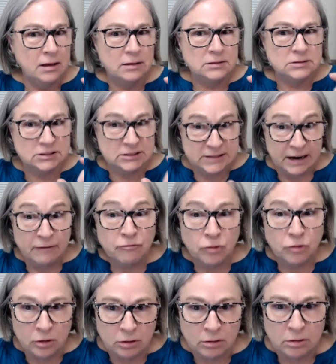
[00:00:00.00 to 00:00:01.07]

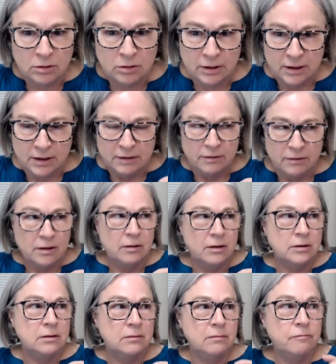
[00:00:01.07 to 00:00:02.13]
several
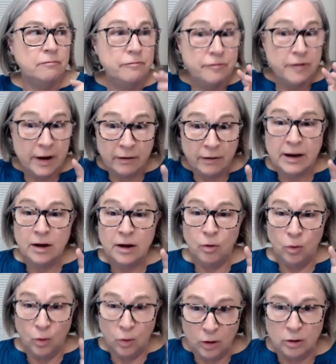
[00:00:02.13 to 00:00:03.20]
very
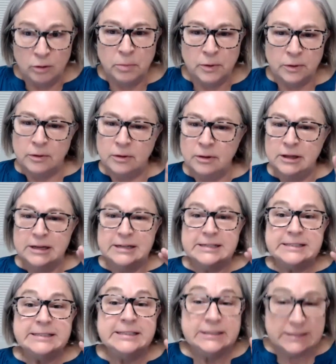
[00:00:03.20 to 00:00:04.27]
horrible
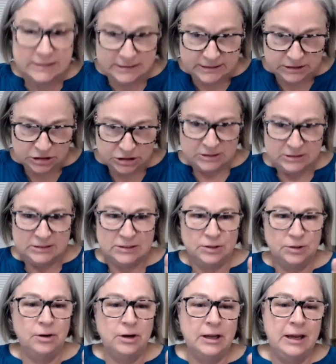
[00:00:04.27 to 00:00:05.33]
decisions
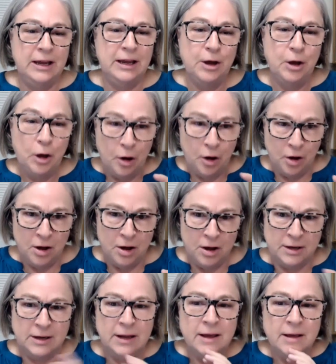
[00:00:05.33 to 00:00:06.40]
early
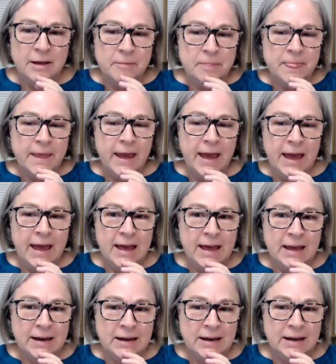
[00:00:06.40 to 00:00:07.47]
on.
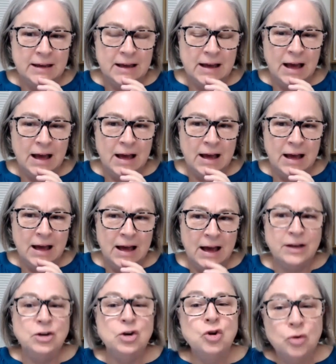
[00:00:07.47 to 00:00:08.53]
And
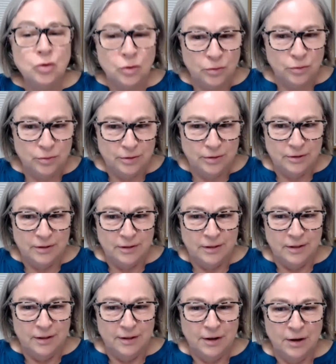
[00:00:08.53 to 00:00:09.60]
I knew
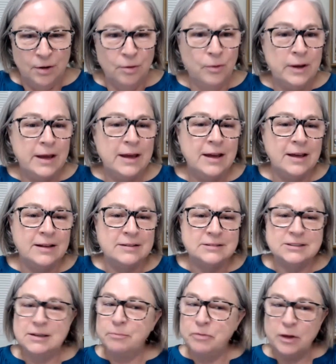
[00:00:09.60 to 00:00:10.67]
going in
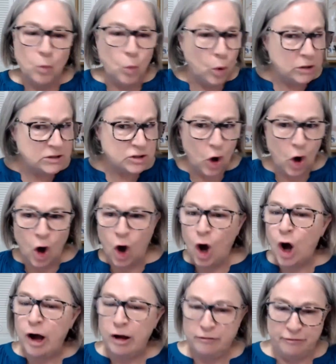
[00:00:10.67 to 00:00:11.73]
something was
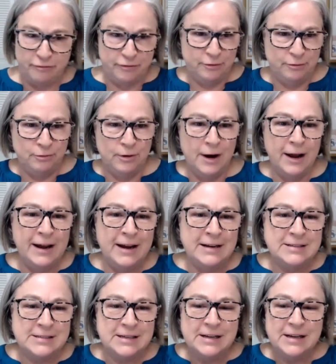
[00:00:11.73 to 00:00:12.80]
off,
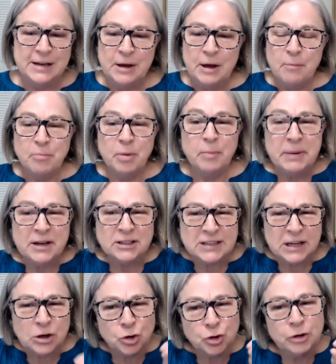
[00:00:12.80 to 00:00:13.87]
right? But because
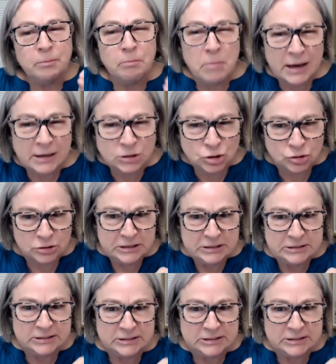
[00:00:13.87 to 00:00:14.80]
I couldn't measure it